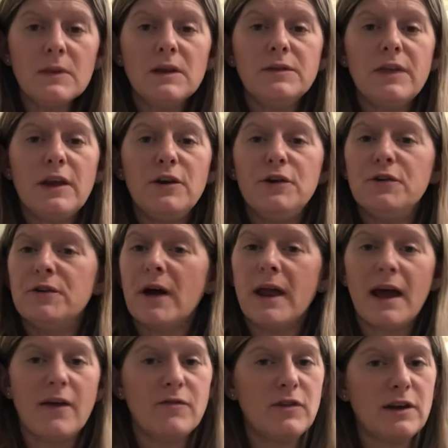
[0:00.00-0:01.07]
Then you do not
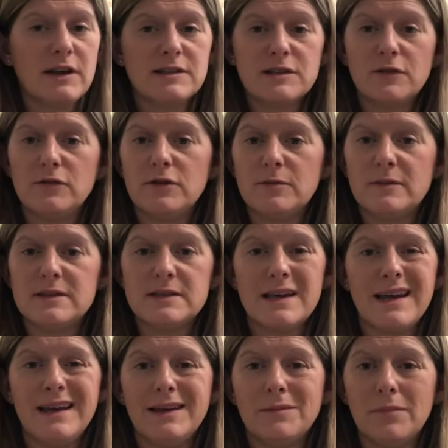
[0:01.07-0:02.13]
have to exclude them and
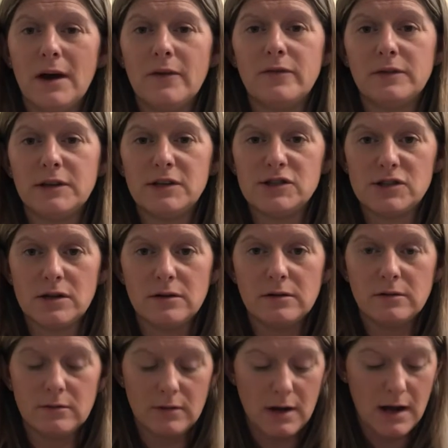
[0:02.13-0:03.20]
say, bye Felicia,
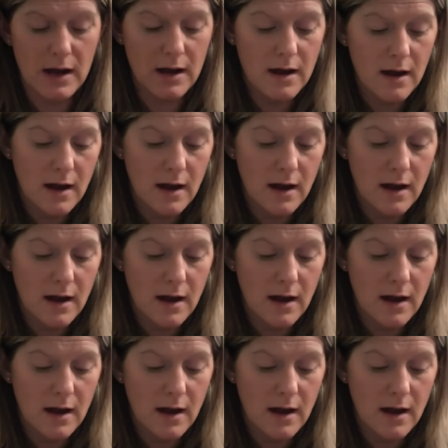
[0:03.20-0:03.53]
okay?